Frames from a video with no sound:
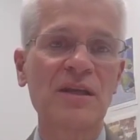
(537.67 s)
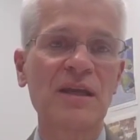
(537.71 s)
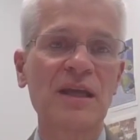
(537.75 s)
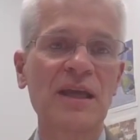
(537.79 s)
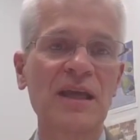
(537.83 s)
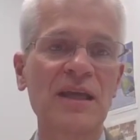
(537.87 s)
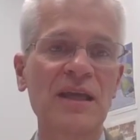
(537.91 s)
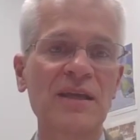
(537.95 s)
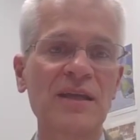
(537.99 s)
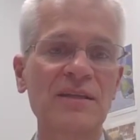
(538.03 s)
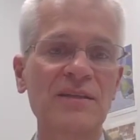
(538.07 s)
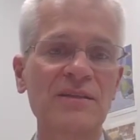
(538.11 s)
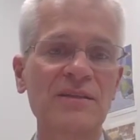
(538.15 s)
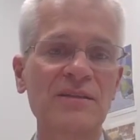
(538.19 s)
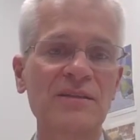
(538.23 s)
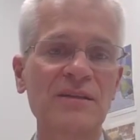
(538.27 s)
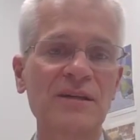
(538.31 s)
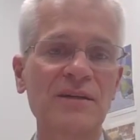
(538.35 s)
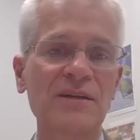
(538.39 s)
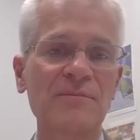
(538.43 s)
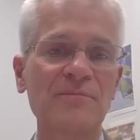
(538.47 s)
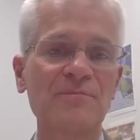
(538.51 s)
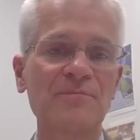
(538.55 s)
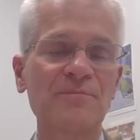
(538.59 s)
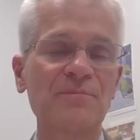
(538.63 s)

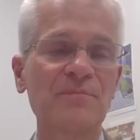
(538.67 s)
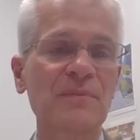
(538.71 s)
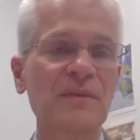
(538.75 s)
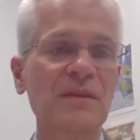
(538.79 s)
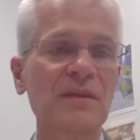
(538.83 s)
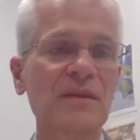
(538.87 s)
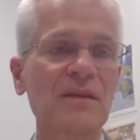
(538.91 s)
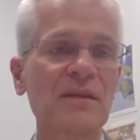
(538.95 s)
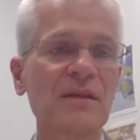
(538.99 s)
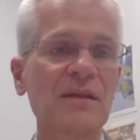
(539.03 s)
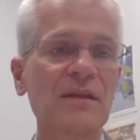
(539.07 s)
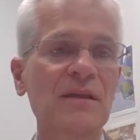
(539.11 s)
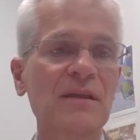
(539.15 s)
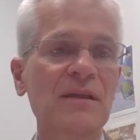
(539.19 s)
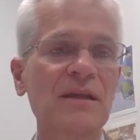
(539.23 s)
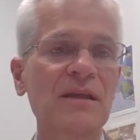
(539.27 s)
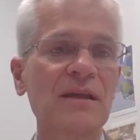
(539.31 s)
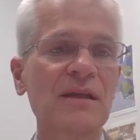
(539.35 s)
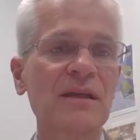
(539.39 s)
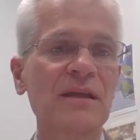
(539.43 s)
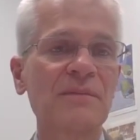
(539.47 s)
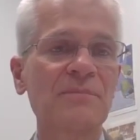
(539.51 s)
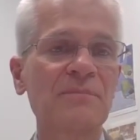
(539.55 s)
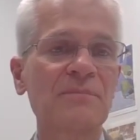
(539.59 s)
And it